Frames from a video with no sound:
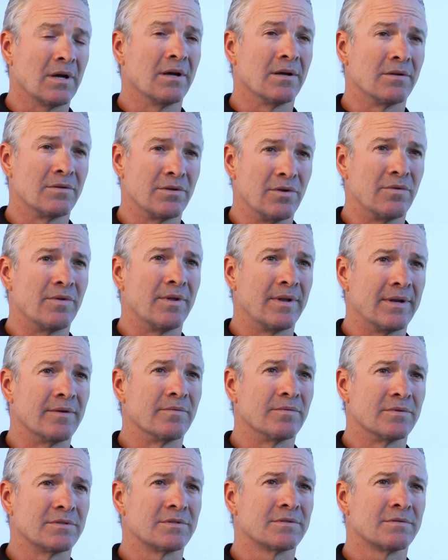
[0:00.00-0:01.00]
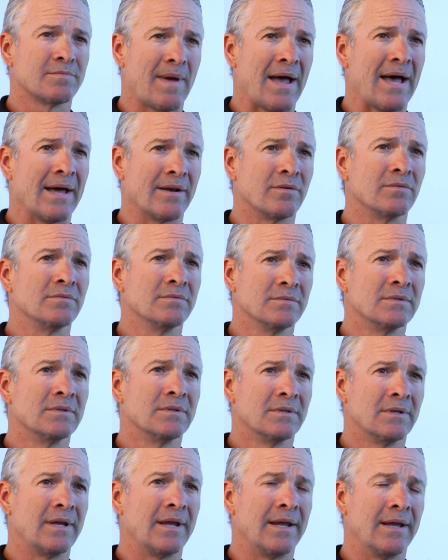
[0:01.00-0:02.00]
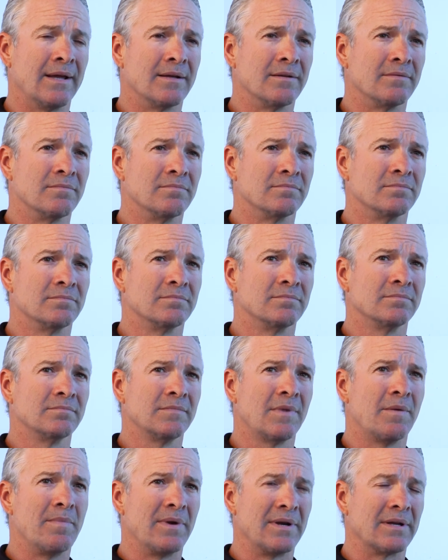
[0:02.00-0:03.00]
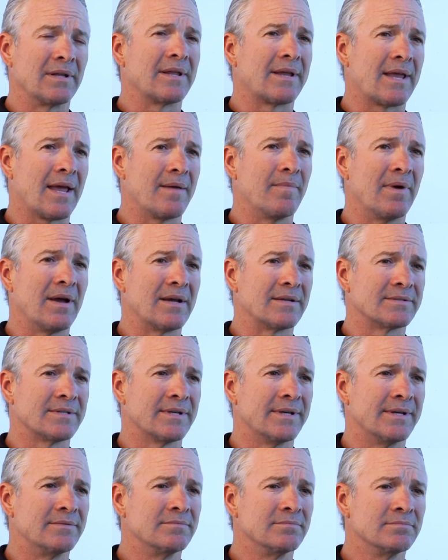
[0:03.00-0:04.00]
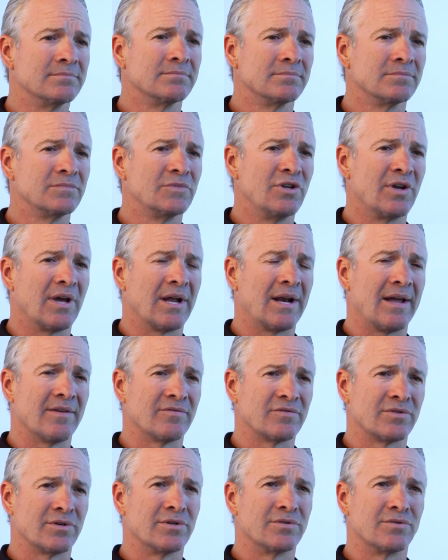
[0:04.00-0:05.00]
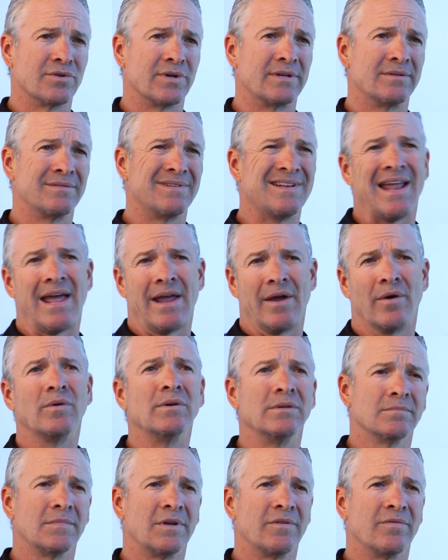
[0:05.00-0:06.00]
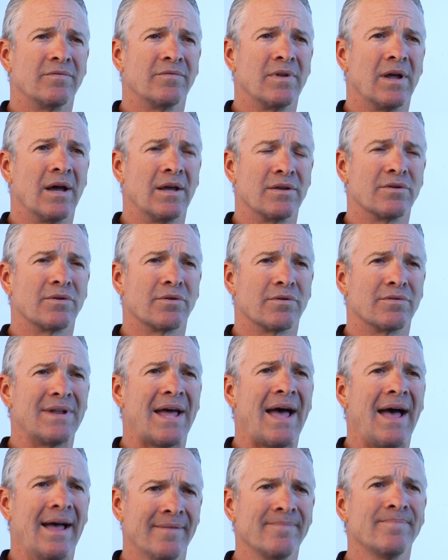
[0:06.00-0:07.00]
Knew that it was spinal, and immediately came back and said, you gotta have surgery now. If not, you're gonna die.